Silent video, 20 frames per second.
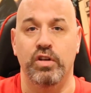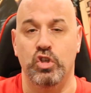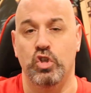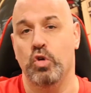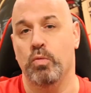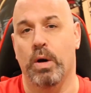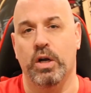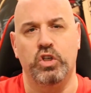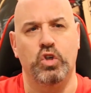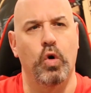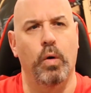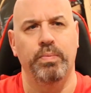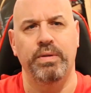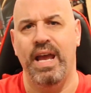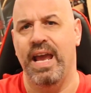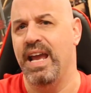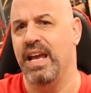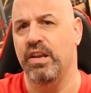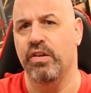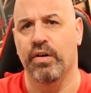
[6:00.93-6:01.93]
it's too much, go up to
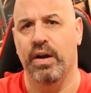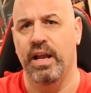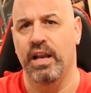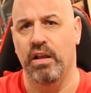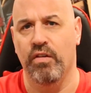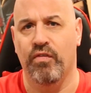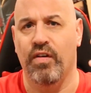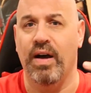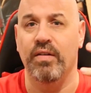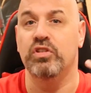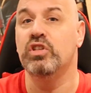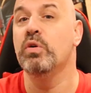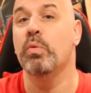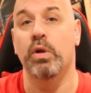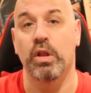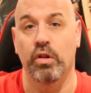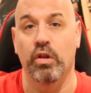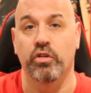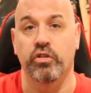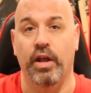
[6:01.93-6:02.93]
80 or 85, see what
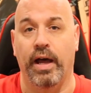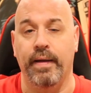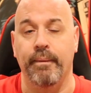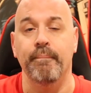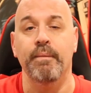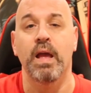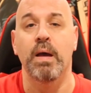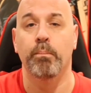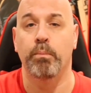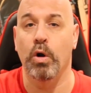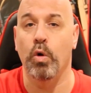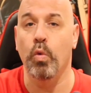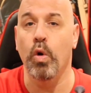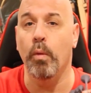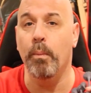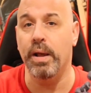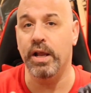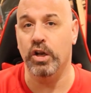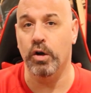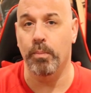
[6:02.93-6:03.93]
it looks like. But it
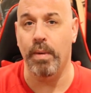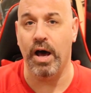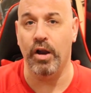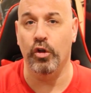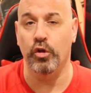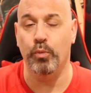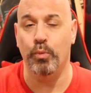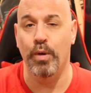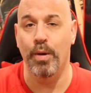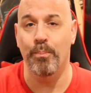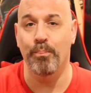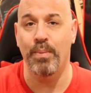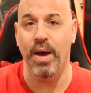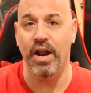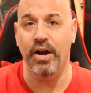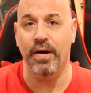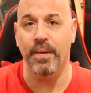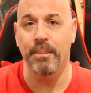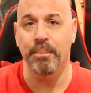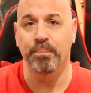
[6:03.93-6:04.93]
will make your models print
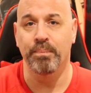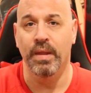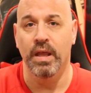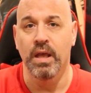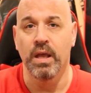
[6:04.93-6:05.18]
better.